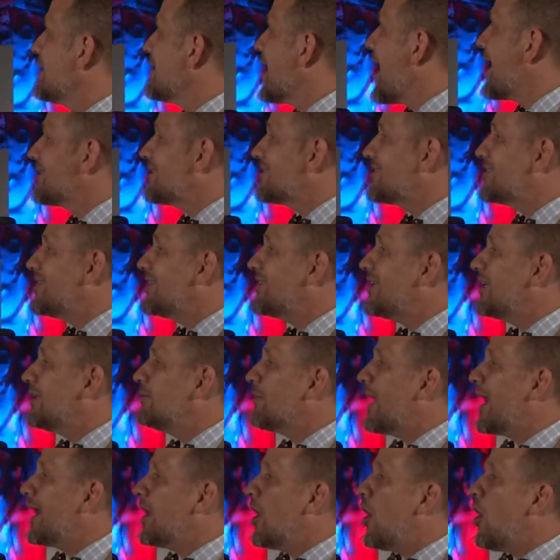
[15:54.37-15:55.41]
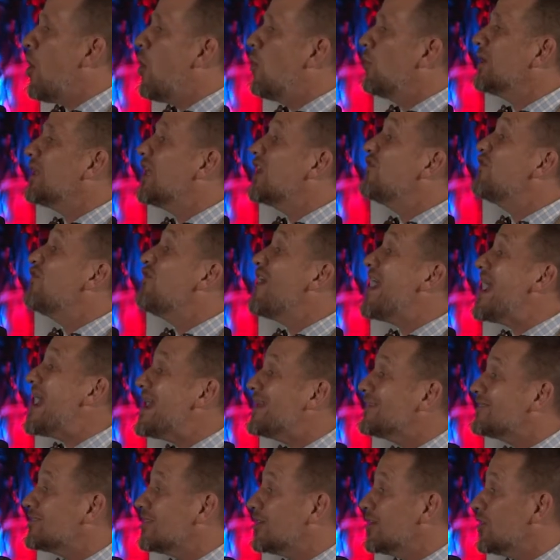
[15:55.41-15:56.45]
not seeking my own
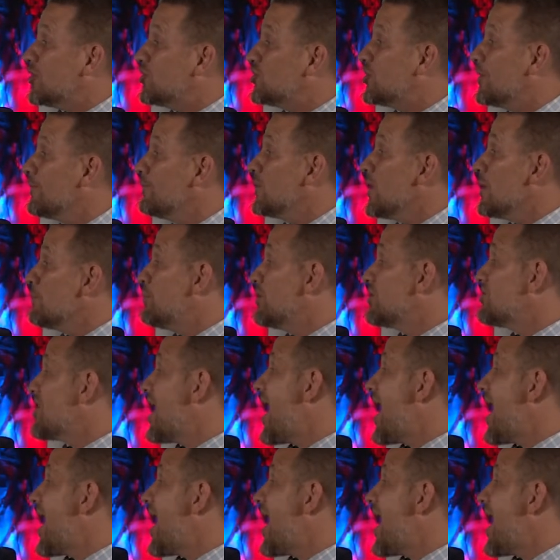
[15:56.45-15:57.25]
advantage, but